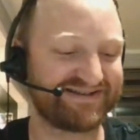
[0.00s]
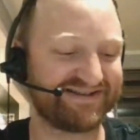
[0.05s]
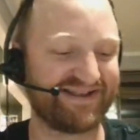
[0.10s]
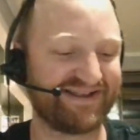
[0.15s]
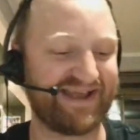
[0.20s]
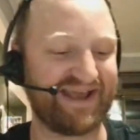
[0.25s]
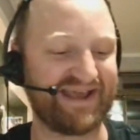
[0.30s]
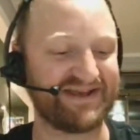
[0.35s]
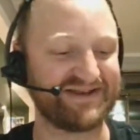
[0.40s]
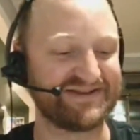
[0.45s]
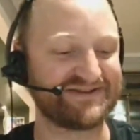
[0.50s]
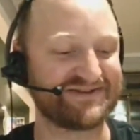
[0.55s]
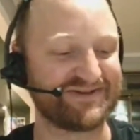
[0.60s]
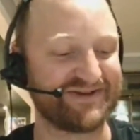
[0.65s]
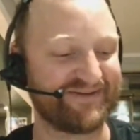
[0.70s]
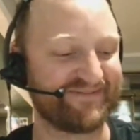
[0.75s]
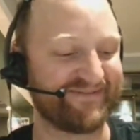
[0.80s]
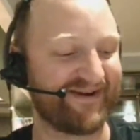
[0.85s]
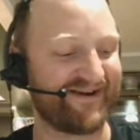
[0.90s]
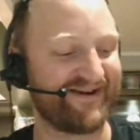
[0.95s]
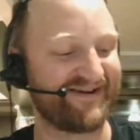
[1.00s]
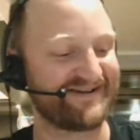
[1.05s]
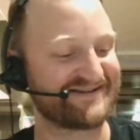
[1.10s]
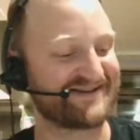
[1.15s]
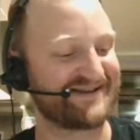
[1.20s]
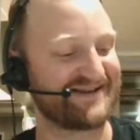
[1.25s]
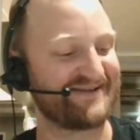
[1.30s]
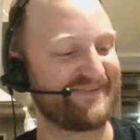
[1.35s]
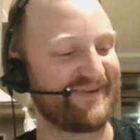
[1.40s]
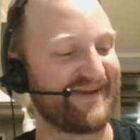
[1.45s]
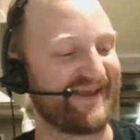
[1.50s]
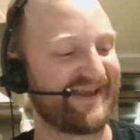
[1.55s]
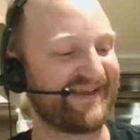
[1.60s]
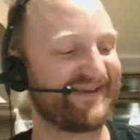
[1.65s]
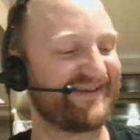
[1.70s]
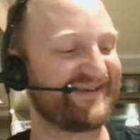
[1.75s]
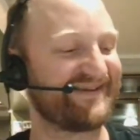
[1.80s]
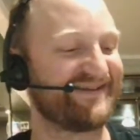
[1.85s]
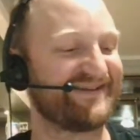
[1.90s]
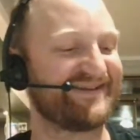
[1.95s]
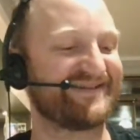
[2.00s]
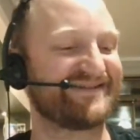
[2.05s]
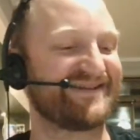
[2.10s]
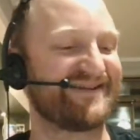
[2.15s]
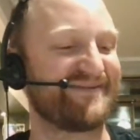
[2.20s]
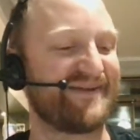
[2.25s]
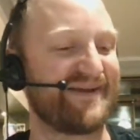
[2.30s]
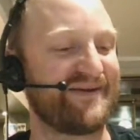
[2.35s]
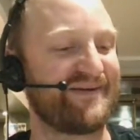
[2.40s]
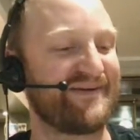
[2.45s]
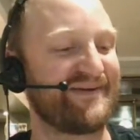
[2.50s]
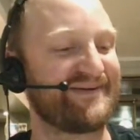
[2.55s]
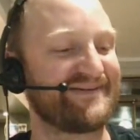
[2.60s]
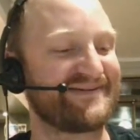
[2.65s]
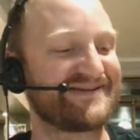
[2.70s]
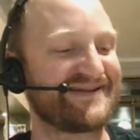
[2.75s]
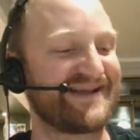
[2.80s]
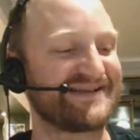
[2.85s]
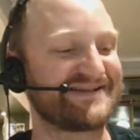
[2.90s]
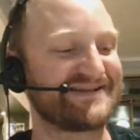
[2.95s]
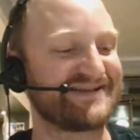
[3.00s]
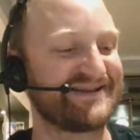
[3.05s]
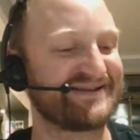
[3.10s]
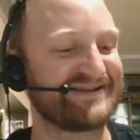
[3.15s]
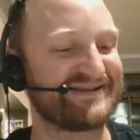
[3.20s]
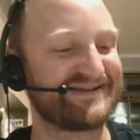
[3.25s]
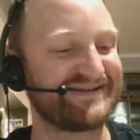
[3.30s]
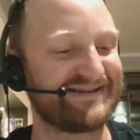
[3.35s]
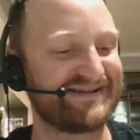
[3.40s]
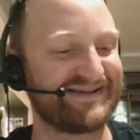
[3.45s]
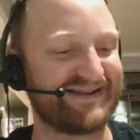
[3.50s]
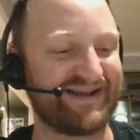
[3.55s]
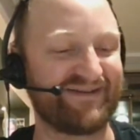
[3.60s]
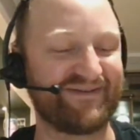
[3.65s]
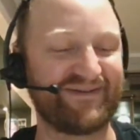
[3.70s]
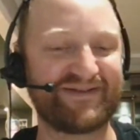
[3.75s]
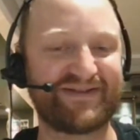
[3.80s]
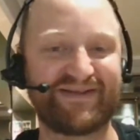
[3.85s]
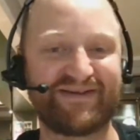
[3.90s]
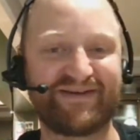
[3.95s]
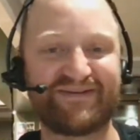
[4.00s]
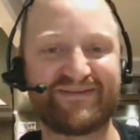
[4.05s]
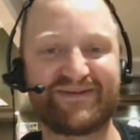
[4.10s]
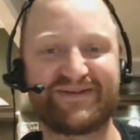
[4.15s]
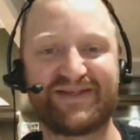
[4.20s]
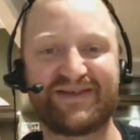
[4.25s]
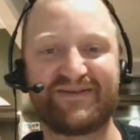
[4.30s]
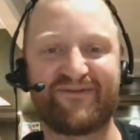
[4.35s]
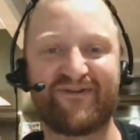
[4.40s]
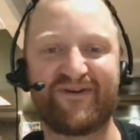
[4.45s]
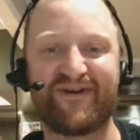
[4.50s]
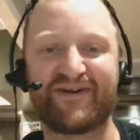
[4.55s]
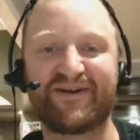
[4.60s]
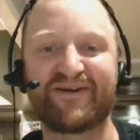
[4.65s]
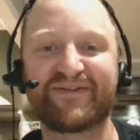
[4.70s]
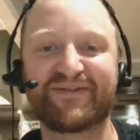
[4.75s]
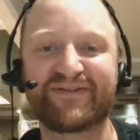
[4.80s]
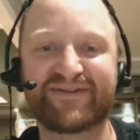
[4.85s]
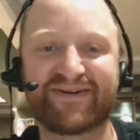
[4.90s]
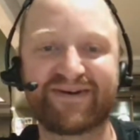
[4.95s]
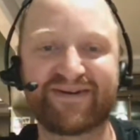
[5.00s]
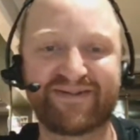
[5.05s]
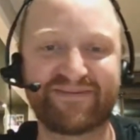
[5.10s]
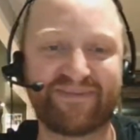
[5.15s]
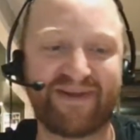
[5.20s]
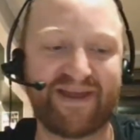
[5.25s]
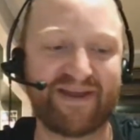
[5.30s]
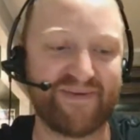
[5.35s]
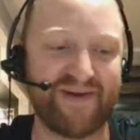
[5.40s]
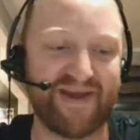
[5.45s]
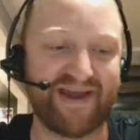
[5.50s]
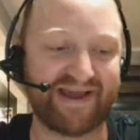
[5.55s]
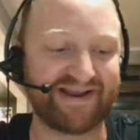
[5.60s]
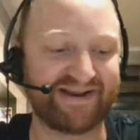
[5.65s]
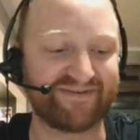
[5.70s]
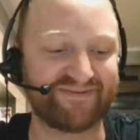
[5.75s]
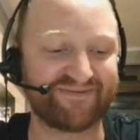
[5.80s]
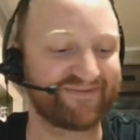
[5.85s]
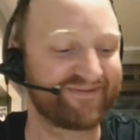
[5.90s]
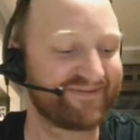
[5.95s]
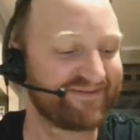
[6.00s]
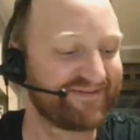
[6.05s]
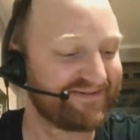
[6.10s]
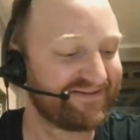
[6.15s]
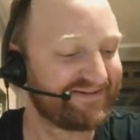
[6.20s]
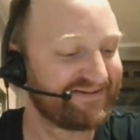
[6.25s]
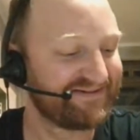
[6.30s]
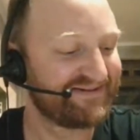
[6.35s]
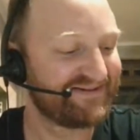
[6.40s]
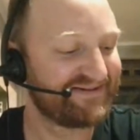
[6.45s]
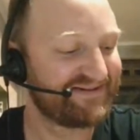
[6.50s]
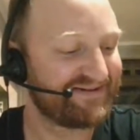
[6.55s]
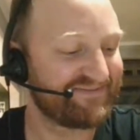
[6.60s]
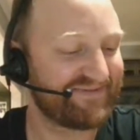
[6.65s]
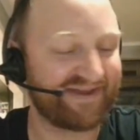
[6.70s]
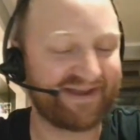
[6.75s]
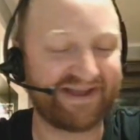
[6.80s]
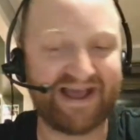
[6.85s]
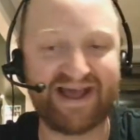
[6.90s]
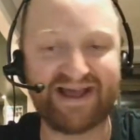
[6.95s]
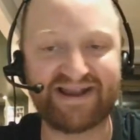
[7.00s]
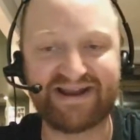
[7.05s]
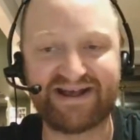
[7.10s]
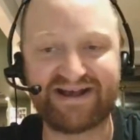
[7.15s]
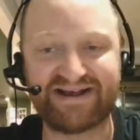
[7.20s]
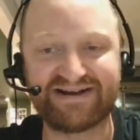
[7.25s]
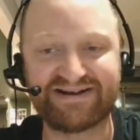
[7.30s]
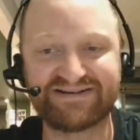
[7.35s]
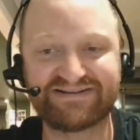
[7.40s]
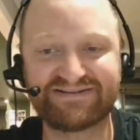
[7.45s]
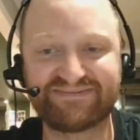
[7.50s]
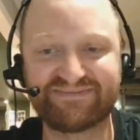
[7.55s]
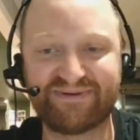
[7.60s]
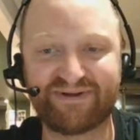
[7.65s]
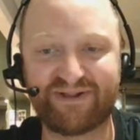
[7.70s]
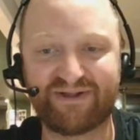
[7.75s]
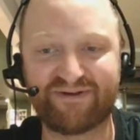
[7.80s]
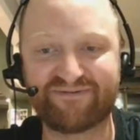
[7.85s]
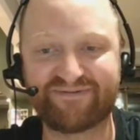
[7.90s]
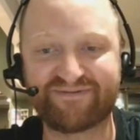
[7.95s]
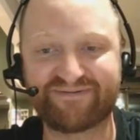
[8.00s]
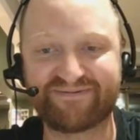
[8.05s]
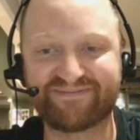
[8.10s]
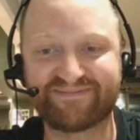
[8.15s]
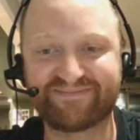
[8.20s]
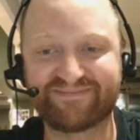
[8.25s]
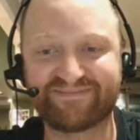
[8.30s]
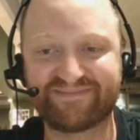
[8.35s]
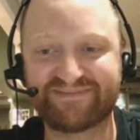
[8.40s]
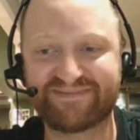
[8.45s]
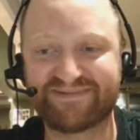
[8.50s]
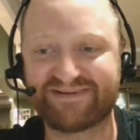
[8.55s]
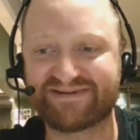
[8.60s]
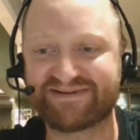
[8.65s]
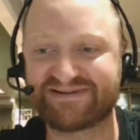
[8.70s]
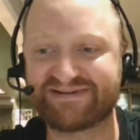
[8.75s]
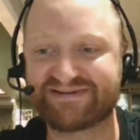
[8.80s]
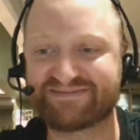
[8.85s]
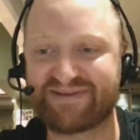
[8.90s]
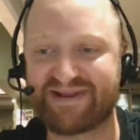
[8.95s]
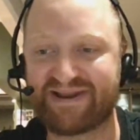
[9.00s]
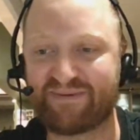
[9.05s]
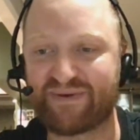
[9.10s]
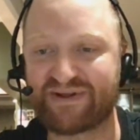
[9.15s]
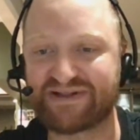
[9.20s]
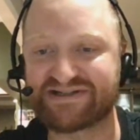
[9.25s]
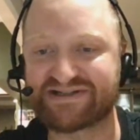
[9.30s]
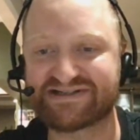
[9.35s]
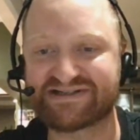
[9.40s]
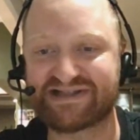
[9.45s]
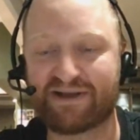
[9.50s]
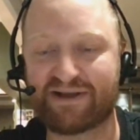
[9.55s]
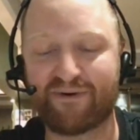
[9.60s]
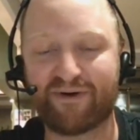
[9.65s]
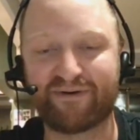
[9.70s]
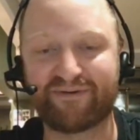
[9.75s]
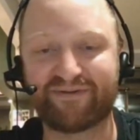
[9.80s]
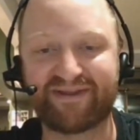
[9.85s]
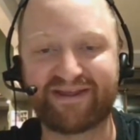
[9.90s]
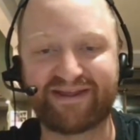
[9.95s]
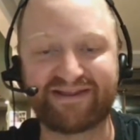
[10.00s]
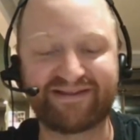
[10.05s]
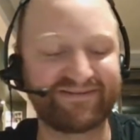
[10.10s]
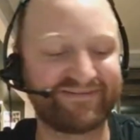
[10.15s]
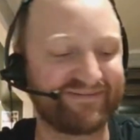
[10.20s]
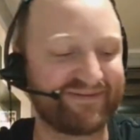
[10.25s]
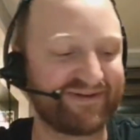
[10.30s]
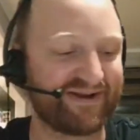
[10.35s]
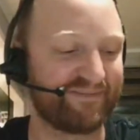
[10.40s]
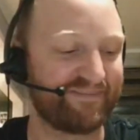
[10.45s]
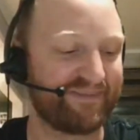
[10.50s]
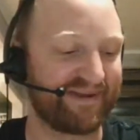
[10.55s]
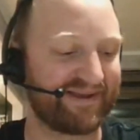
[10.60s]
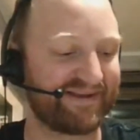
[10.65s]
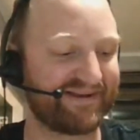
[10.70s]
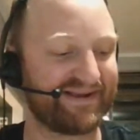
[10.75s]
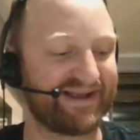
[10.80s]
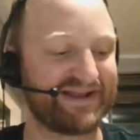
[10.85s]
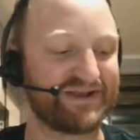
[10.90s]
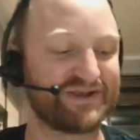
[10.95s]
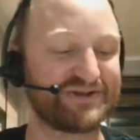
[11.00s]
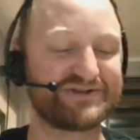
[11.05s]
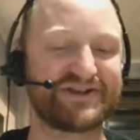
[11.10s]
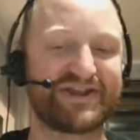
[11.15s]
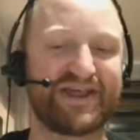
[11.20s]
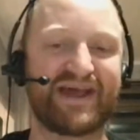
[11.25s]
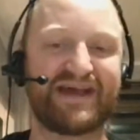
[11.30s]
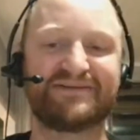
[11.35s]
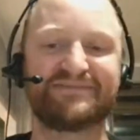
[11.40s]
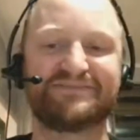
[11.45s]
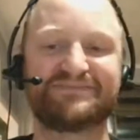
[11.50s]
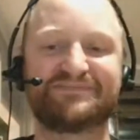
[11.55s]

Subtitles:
Get used to it, bro. It's gonna be a season, with everyone on the bandwagon. If they can't pull off as many wins as they want, then we could be getting used to that.